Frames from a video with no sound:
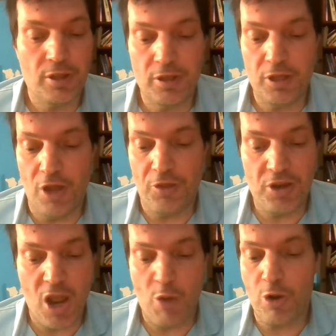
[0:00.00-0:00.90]
the
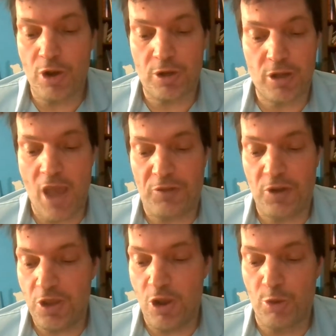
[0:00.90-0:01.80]
network, after
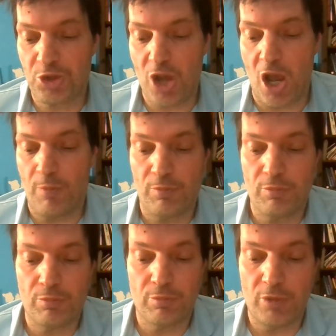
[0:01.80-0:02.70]
the year was up
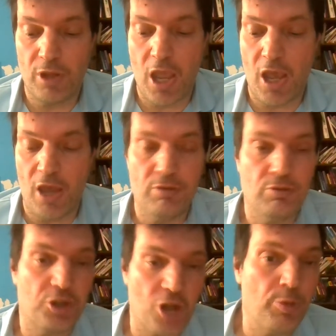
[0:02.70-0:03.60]
and
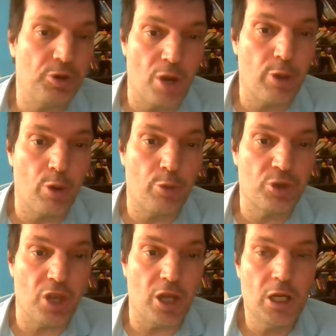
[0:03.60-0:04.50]
the WWE was
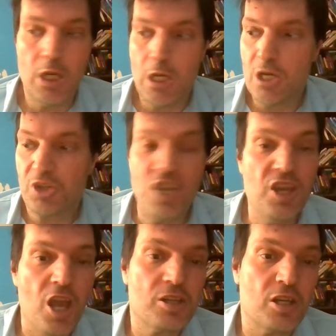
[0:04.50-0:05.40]
in.
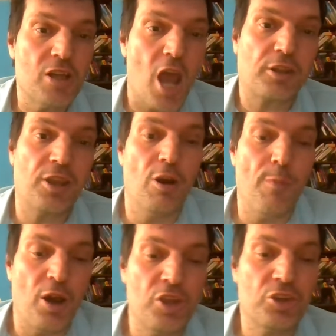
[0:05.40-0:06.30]
TNN did not care
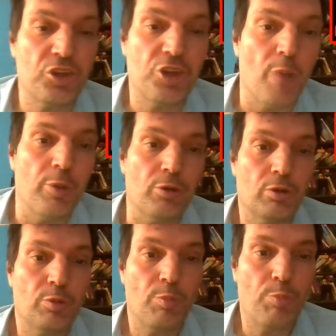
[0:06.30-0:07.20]
about ECW,
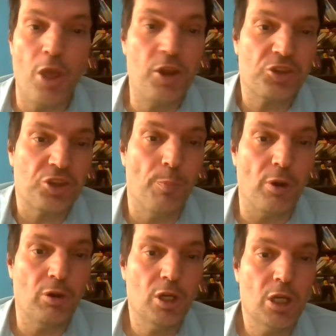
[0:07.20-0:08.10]
plain and
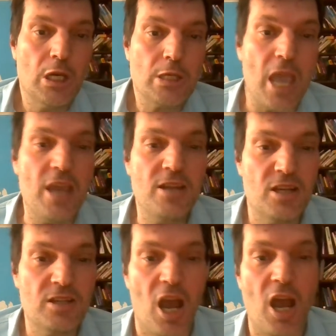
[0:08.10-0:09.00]
simple. They
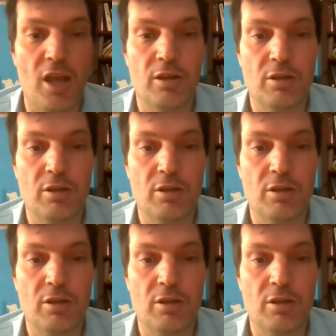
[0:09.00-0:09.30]
did not